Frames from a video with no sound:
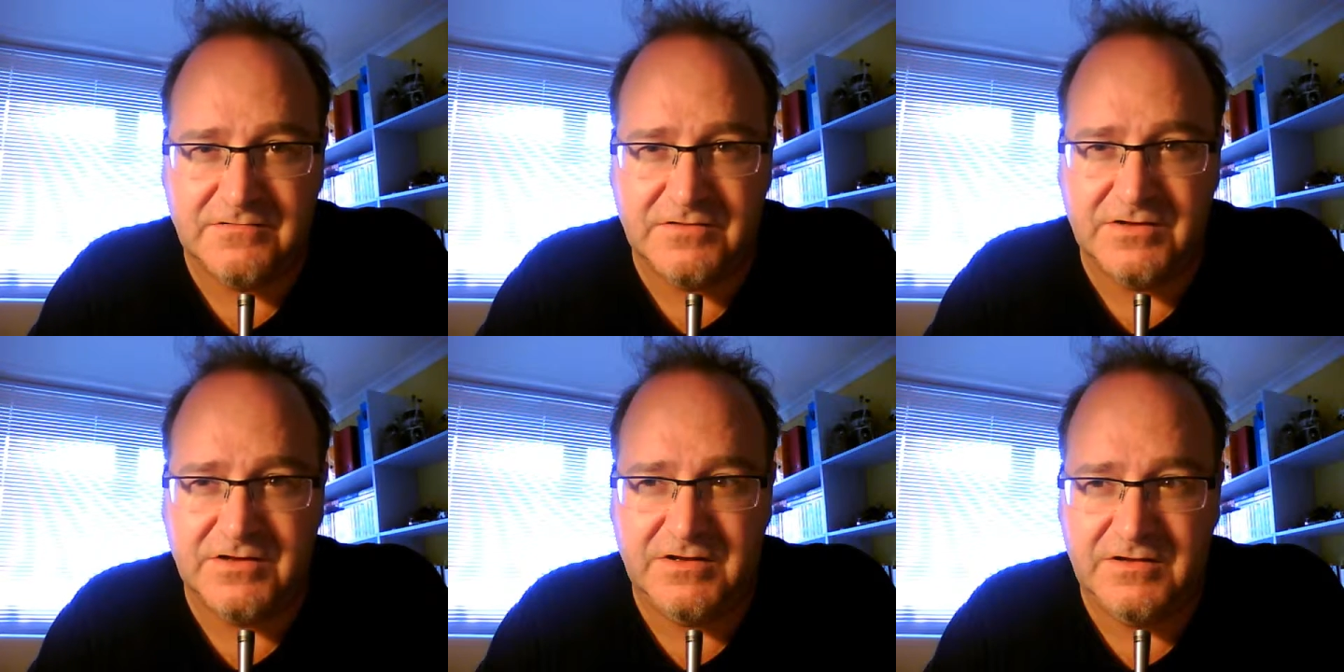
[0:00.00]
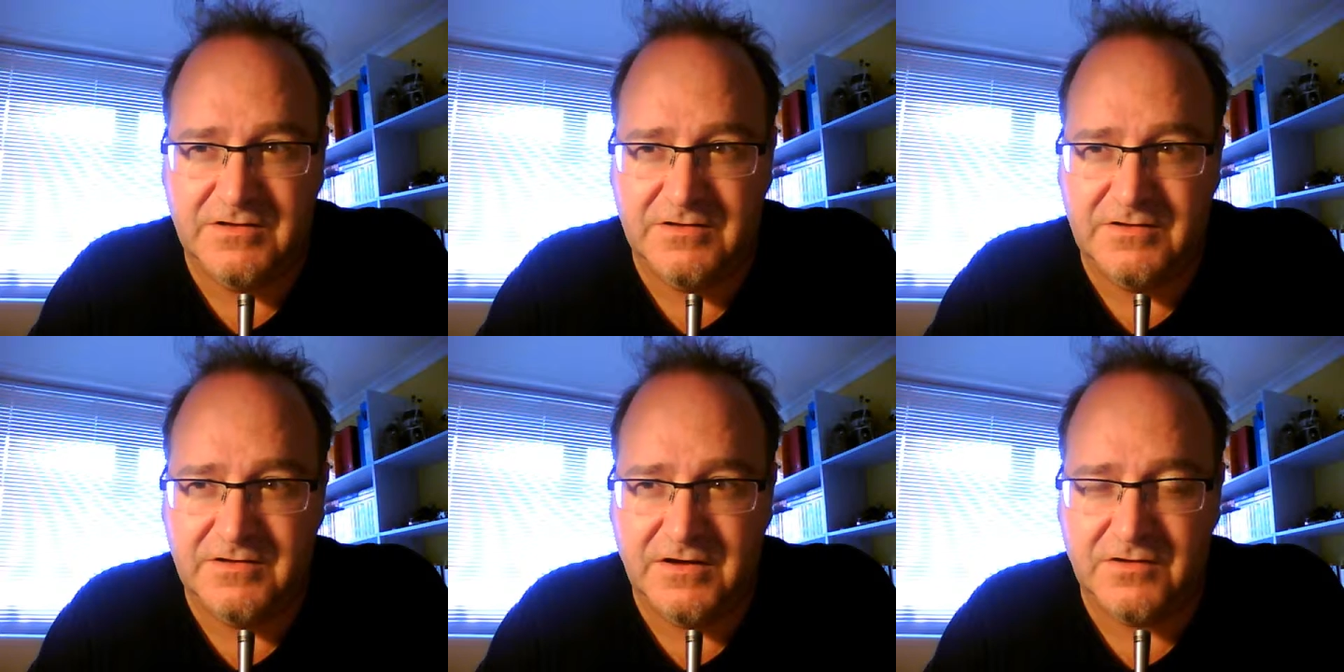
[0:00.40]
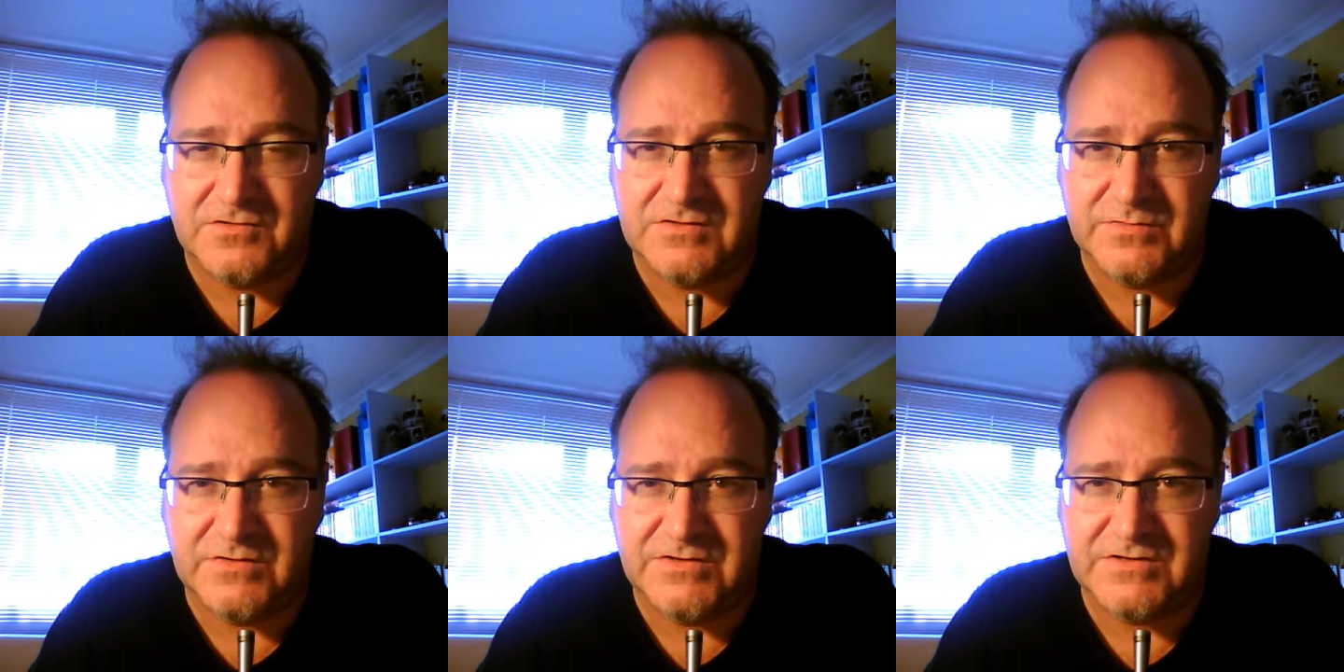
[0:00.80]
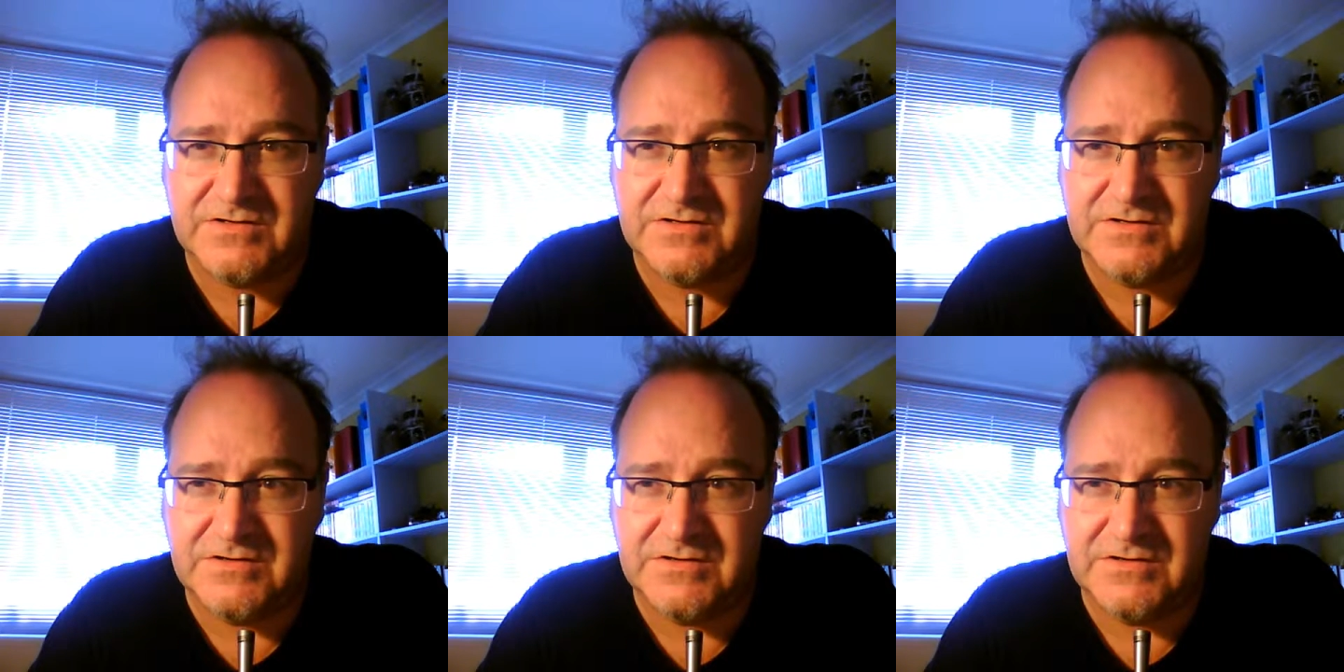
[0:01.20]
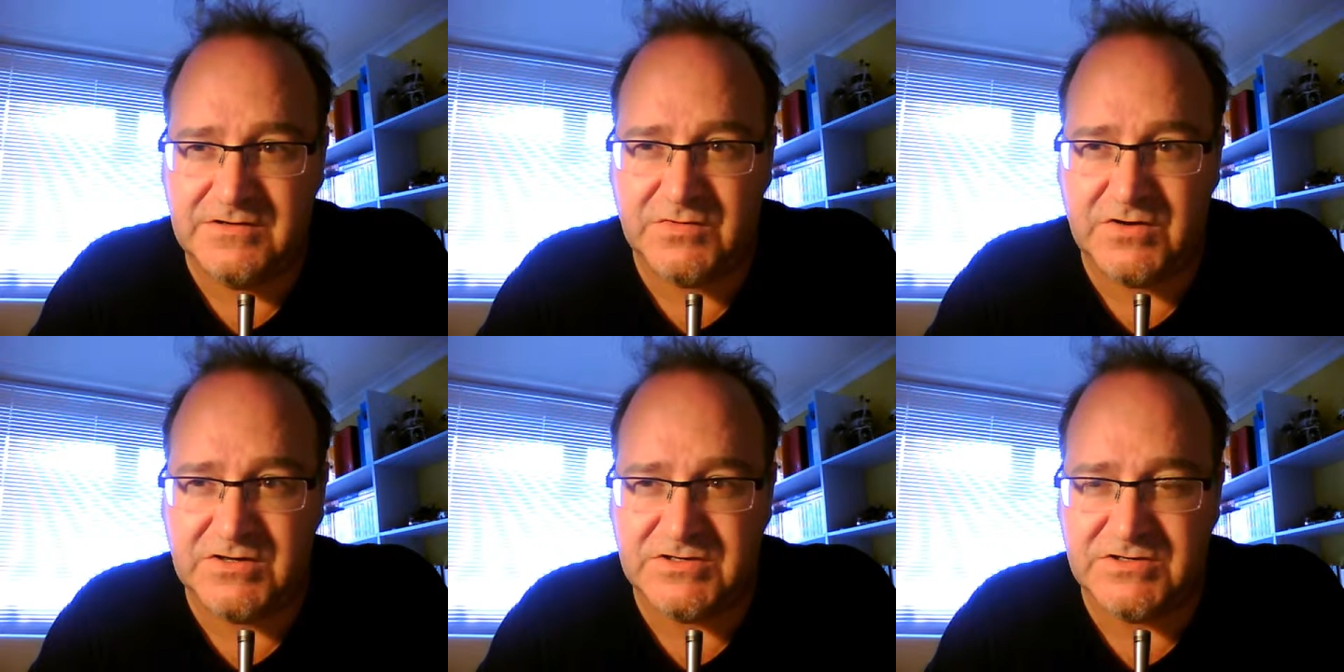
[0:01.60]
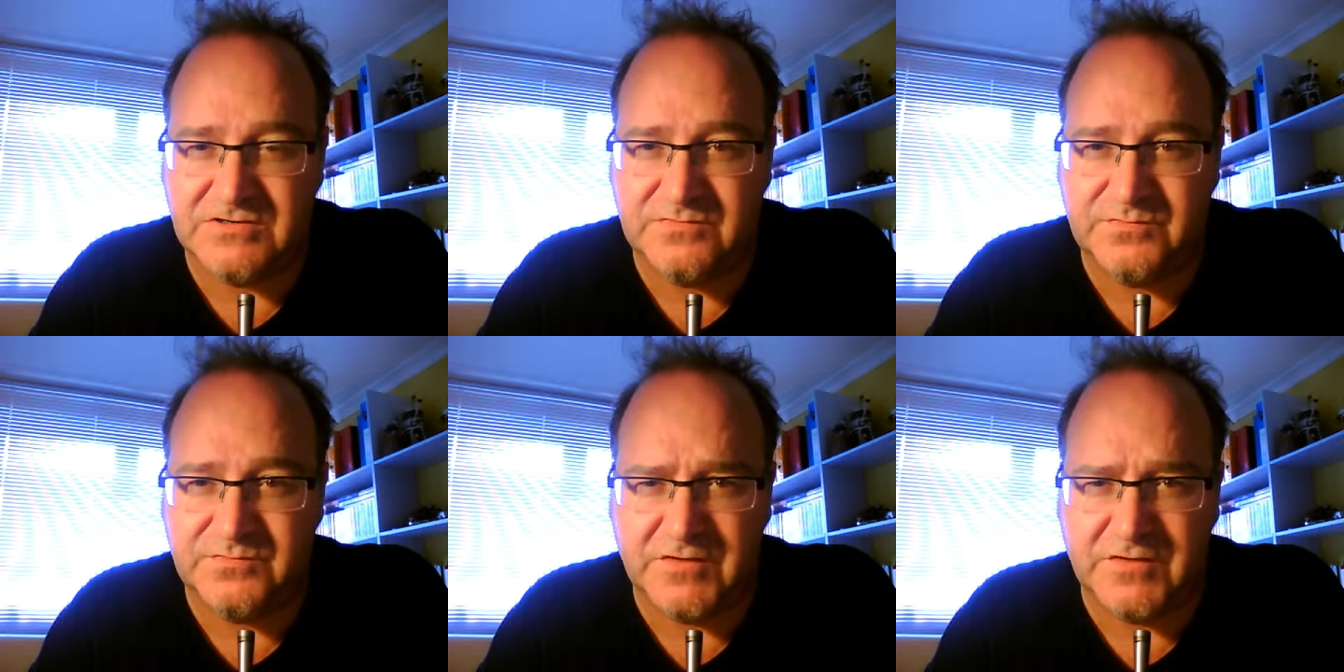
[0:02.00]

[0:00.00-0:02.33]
the ultimate expression of